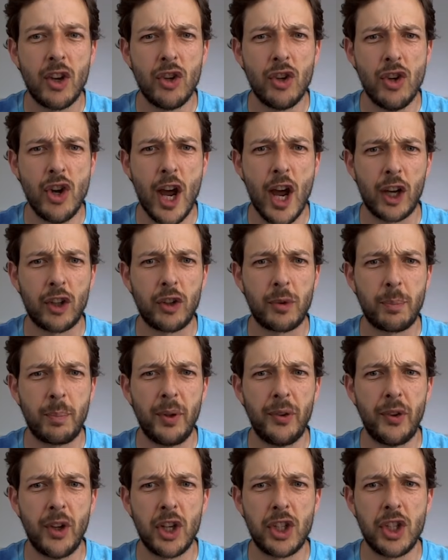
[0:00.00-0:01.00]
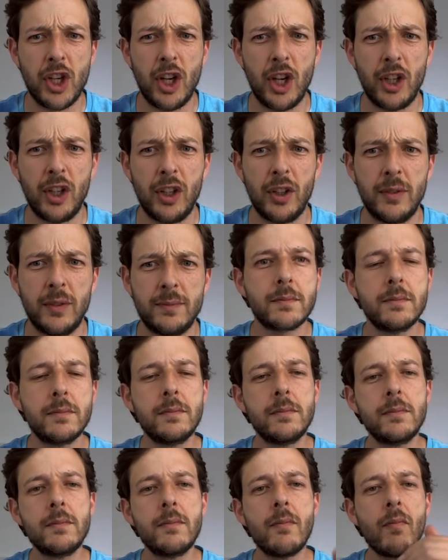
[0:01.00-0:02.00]
Next position.
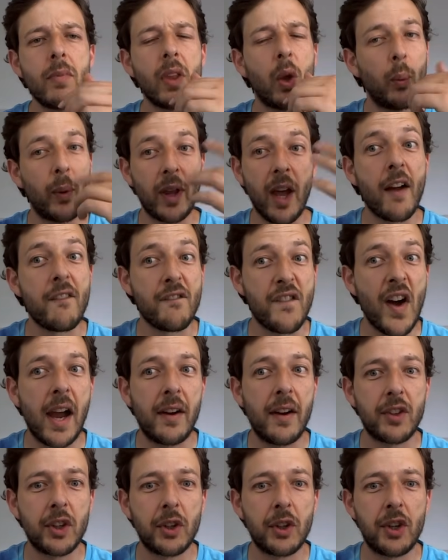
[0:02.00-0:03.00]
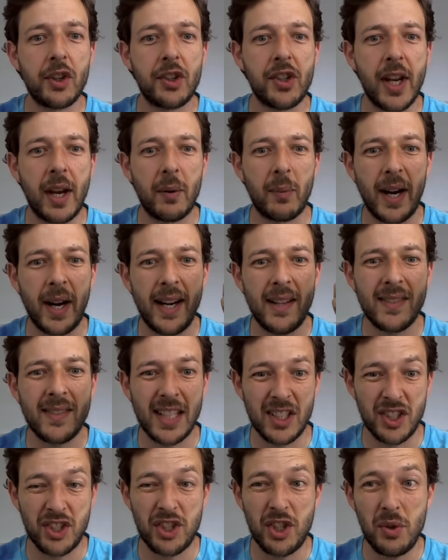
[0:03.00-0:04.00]
We got 5 to learn today, right?
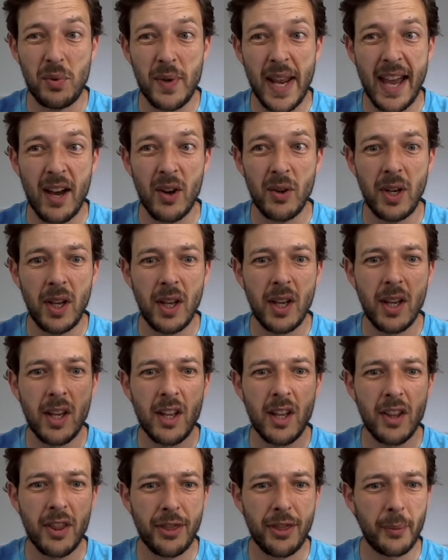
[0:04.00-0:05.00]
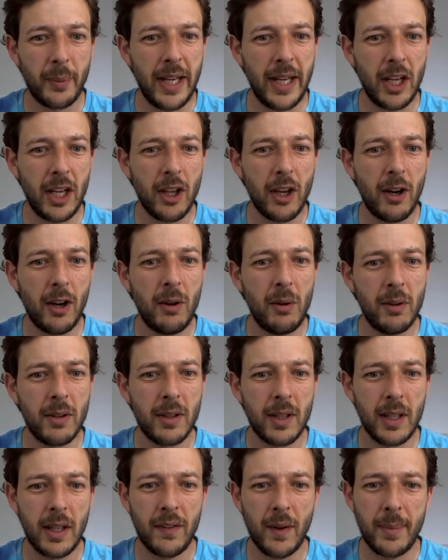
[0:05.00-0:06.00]
That's 2 down, 3 to go,
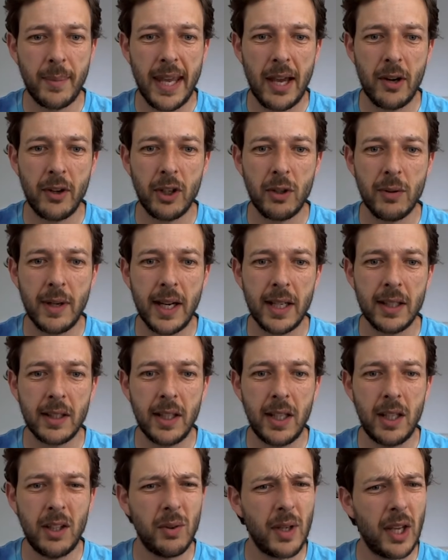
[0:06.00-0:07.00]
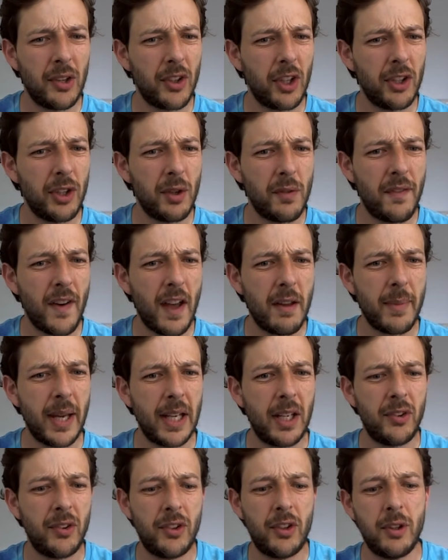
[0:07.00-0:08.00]
if I'm counting correctly. You guys all know 5
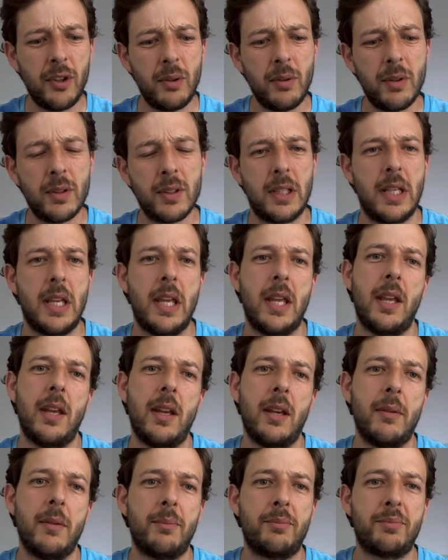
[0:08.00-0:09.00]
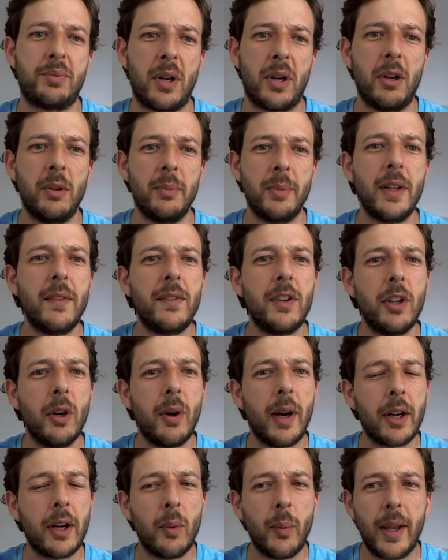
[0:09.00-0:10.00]
minus 2? Probably, if you know
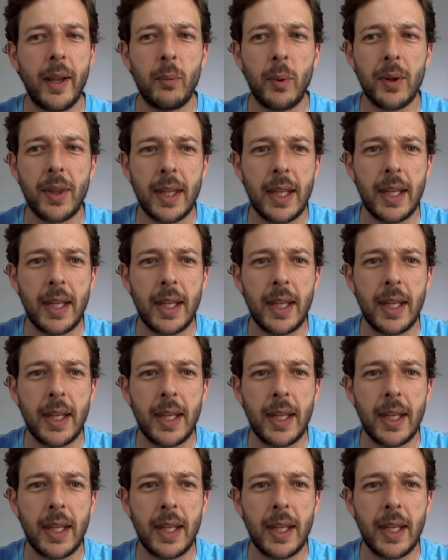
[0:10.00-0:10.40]
how to win with a